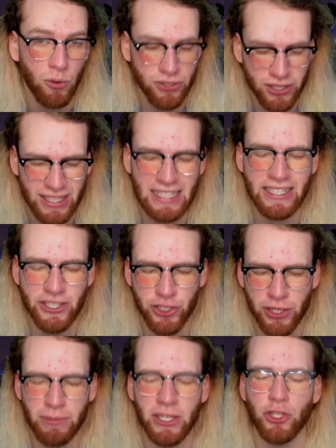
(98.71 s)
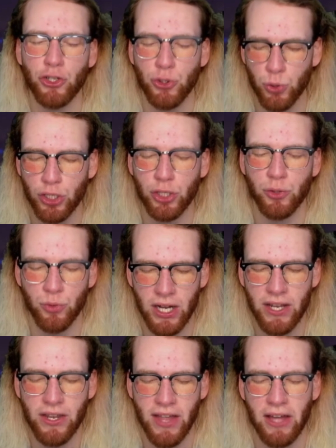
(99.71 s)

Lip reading: We're talking legitimate, you could run